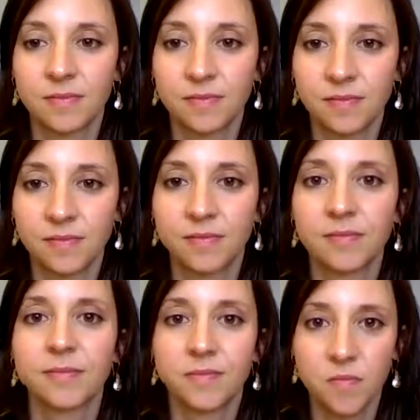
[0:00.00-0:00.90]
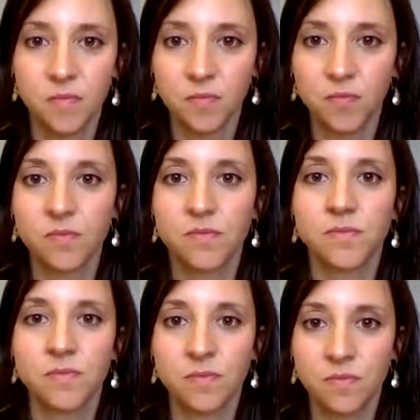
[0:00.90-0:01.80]

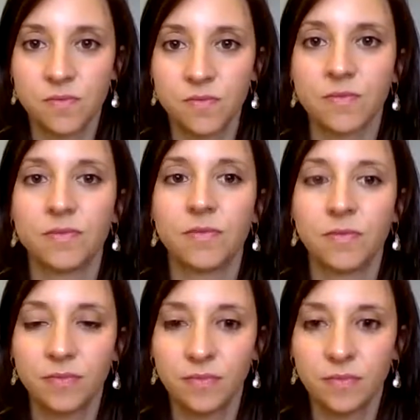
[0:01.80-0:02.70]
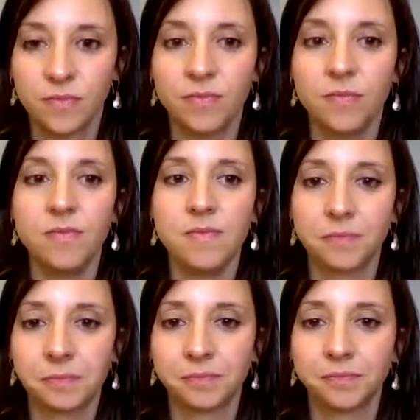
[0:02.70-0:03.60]

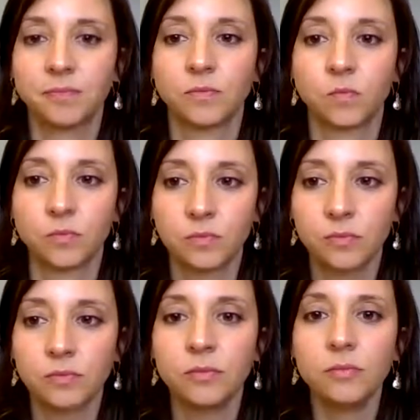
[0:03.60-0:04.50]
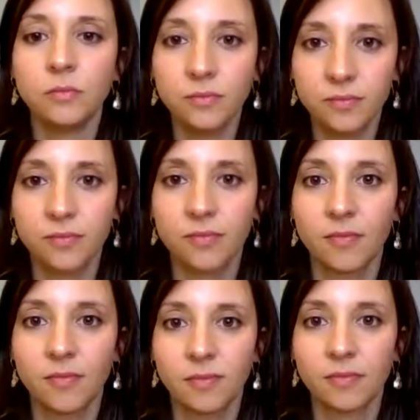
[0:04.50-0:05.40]

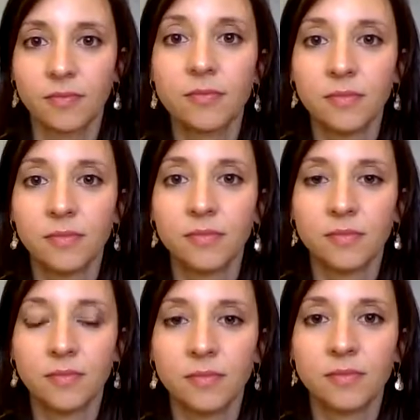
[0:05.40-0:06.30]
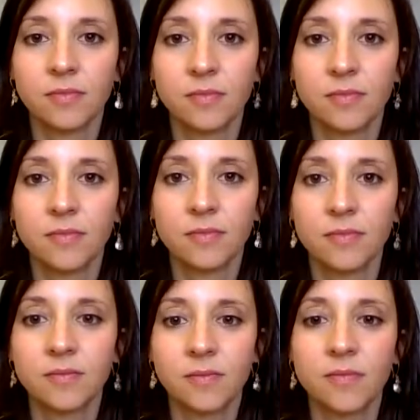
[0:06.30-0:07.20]

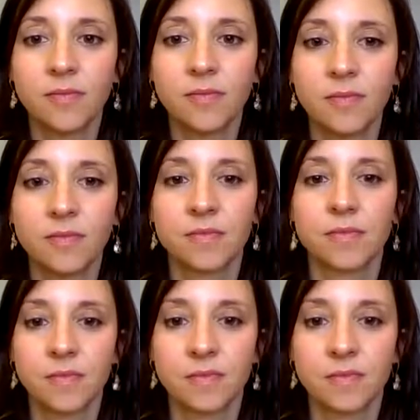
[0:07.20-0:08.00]
(silent)